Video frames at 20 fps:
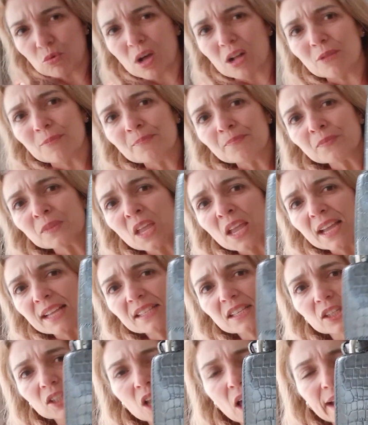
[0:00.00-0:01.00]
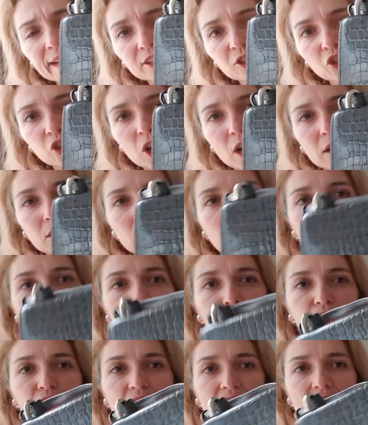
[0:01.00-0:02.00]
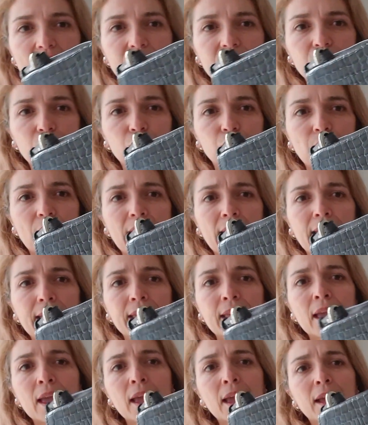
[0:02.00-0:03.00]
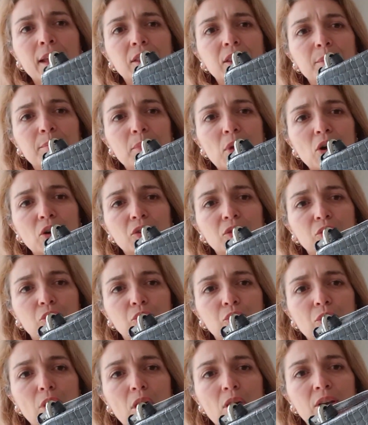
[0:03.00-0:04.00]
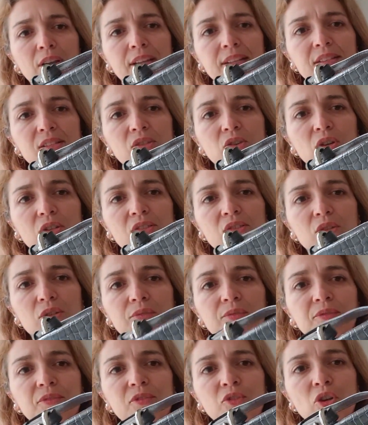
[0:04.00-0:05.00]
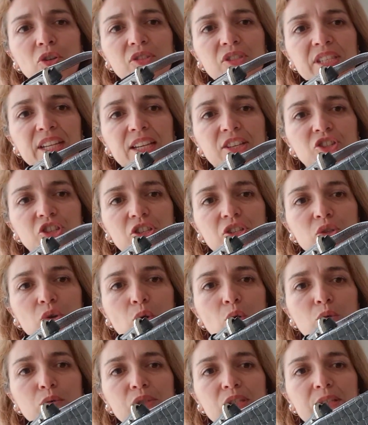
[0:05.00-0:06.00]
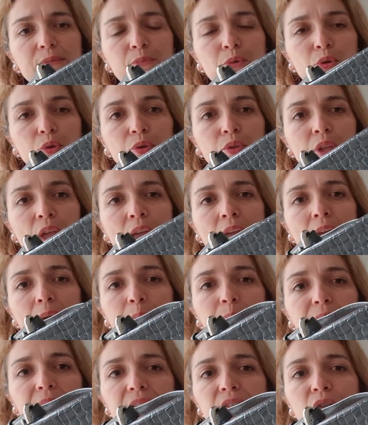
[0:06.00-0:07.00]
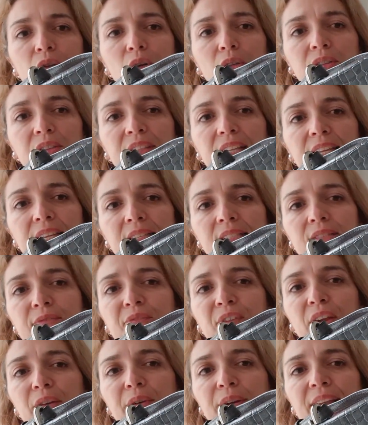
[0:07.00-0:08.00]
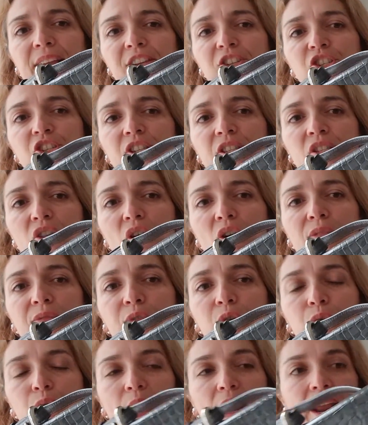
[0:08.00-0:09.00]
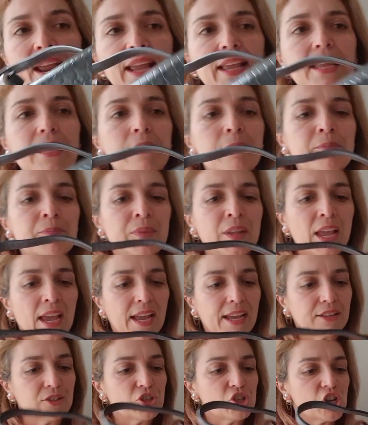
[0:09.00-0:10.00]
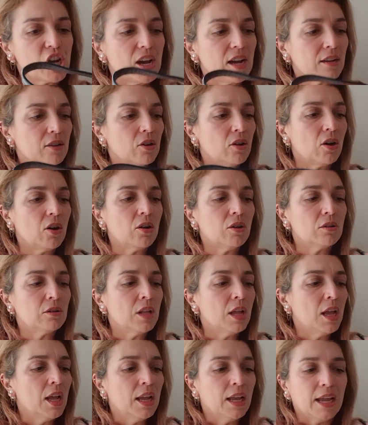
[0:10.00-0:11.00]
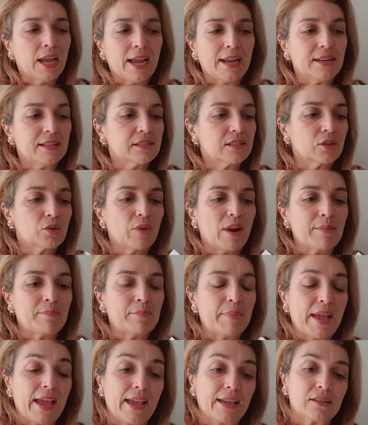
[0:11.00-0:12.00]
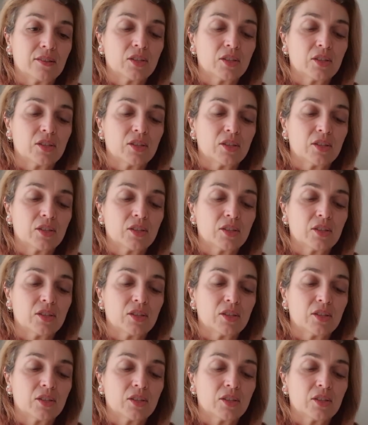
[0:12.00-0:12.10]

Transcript: Well, it's a light charcoal, dark gray, the mock croc. It's got sort of not texture, it's all smooth, but it's got these variations of gray and charcoal, and it's a great bag.